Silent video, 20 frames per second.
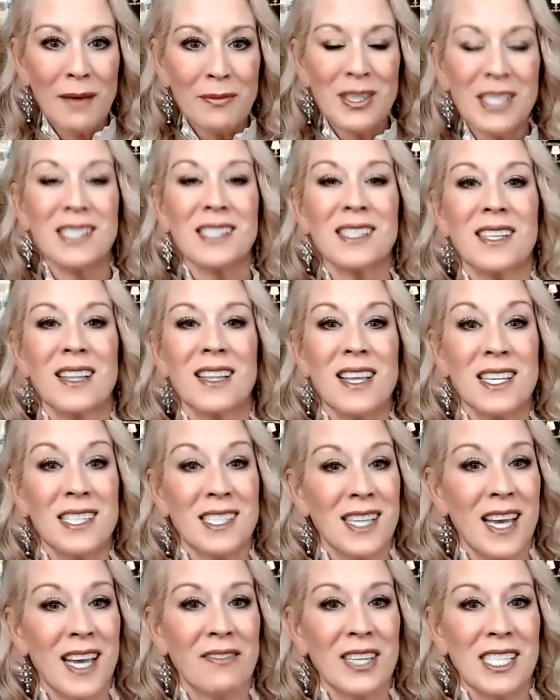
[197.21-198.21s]
the
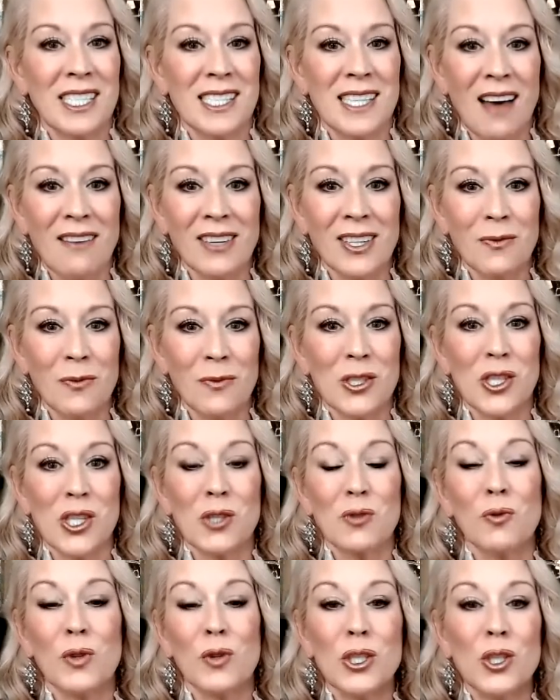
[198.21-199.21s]
Saving Seven, which
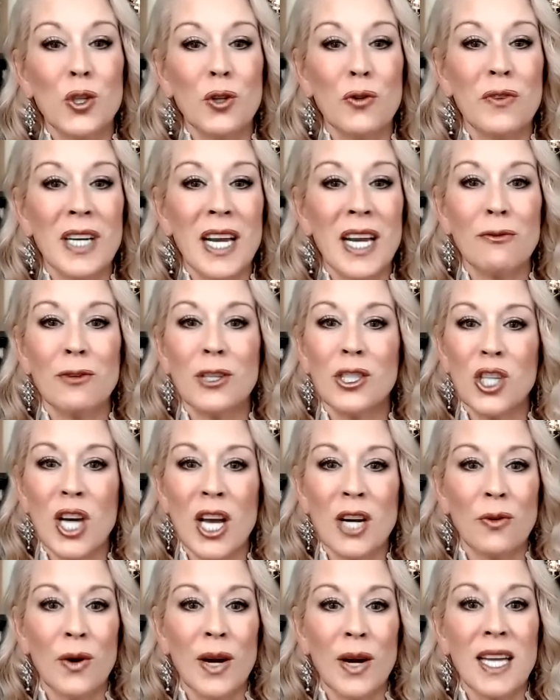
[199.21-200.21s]
is rejuvenate,
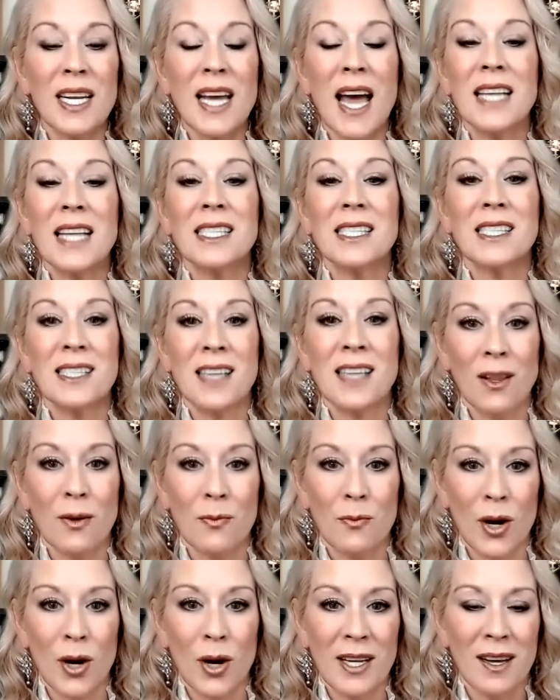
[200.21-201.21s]
regenerate, and
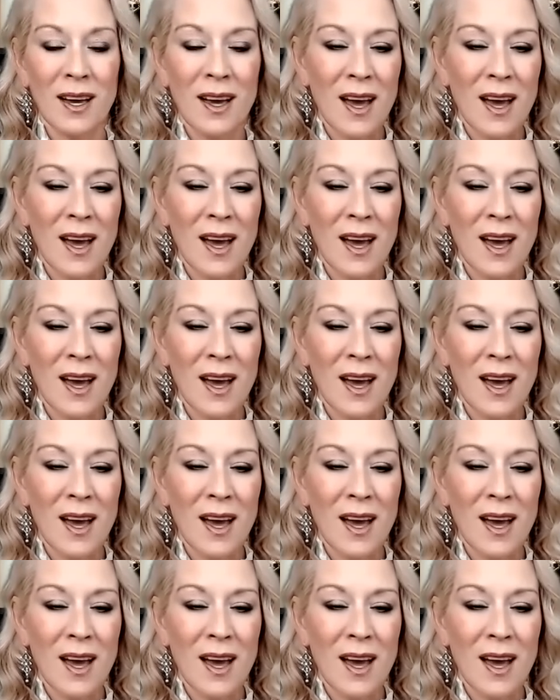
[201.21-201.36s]
celebrate.